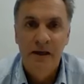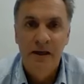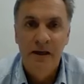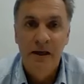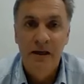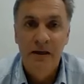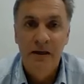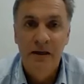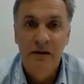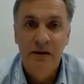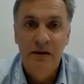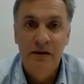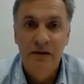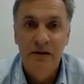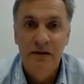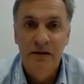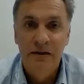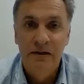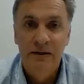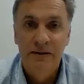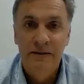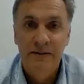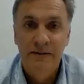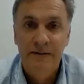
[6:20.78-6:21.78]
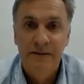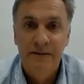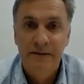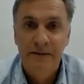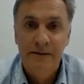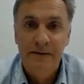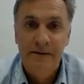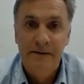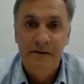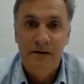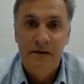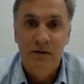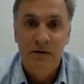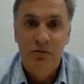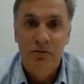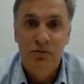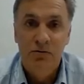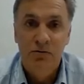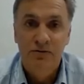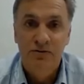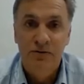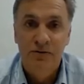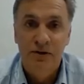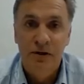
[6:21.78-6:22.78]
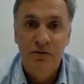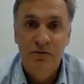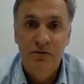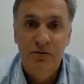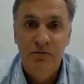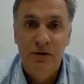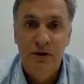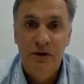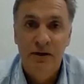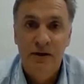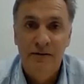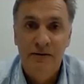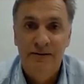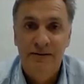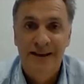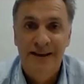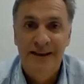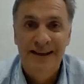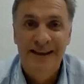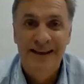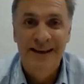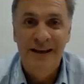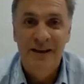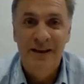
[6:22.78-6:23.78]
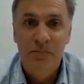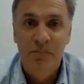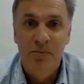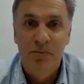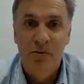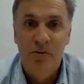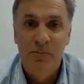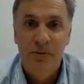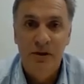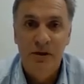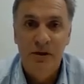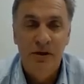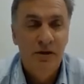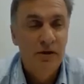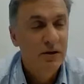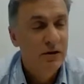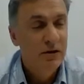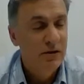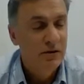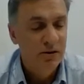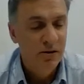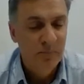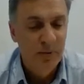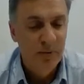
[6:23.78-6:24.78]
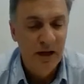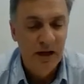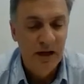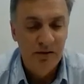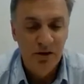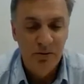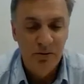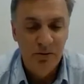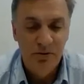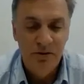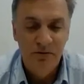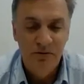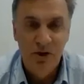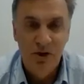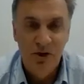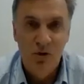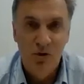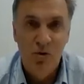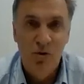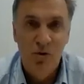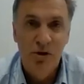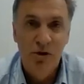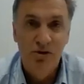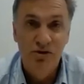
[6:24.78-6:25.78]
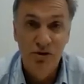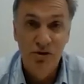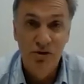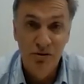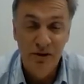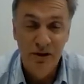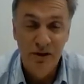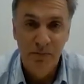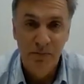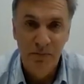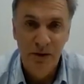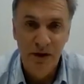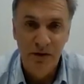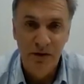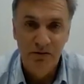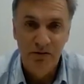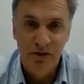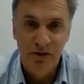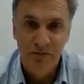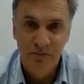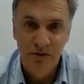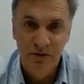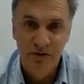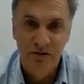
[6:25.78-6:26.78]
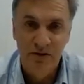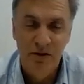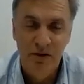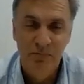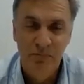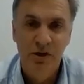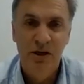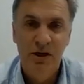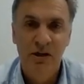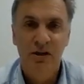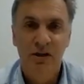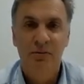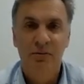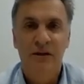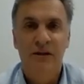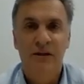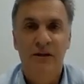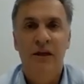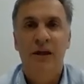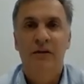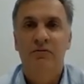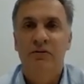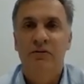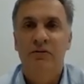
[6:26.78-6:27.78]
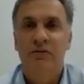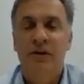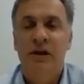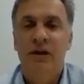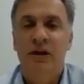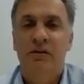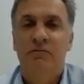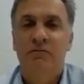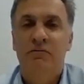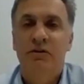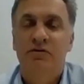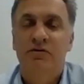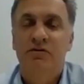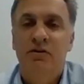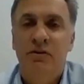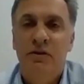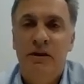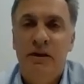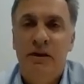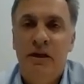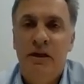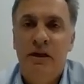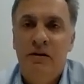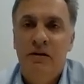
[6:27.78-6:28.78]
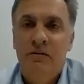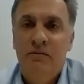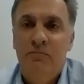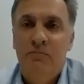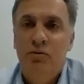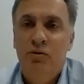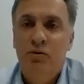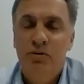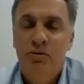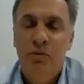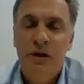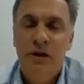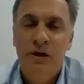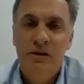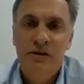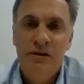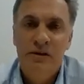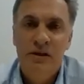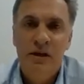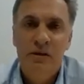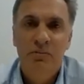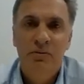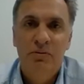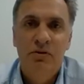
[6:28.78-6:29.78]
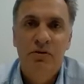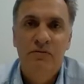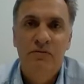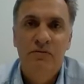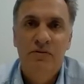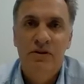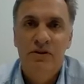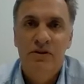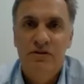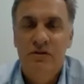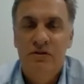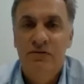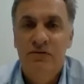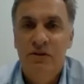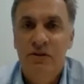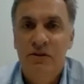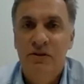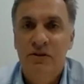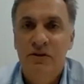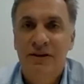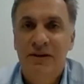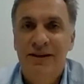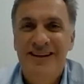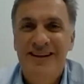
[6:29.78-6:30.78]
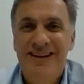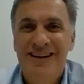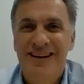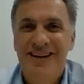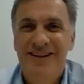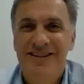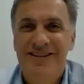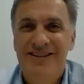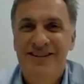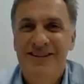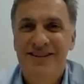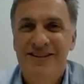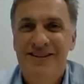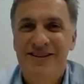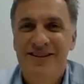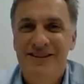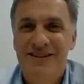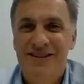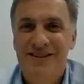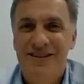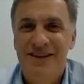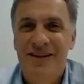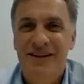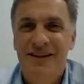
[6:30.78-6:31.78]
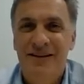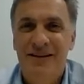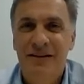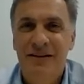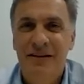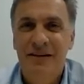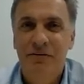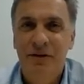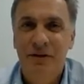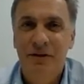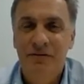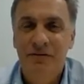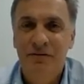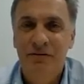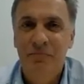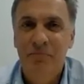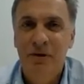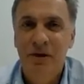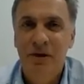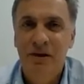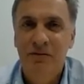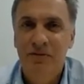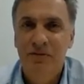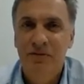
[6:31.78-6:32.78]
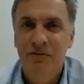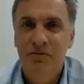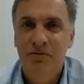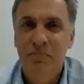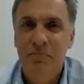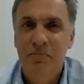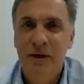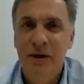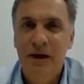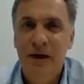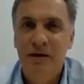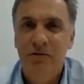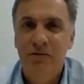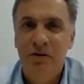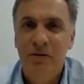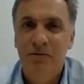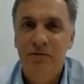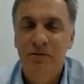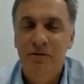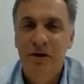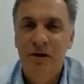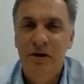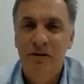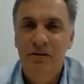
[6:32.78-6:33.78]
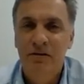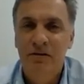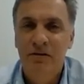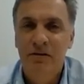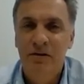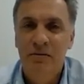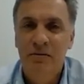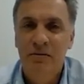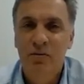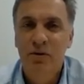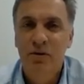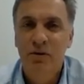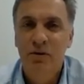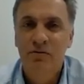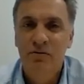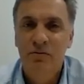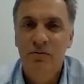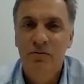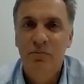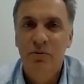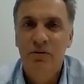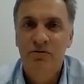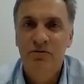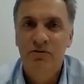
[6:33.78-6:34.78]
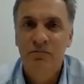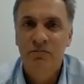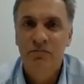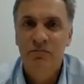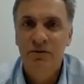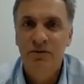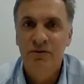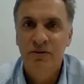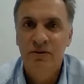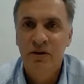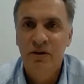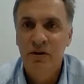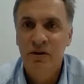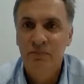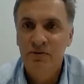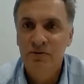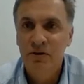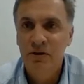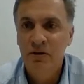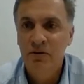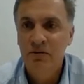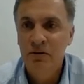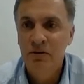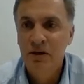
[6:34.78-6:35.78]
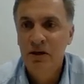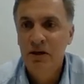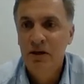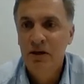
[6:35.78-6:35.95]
and also any other property of the bankrupt even acquired during their bankruptcy. So be a little bit careful of that, and we've certainly had more than one example of a deceased estate delivering some benefits to a bankrupt at the worst possible time. So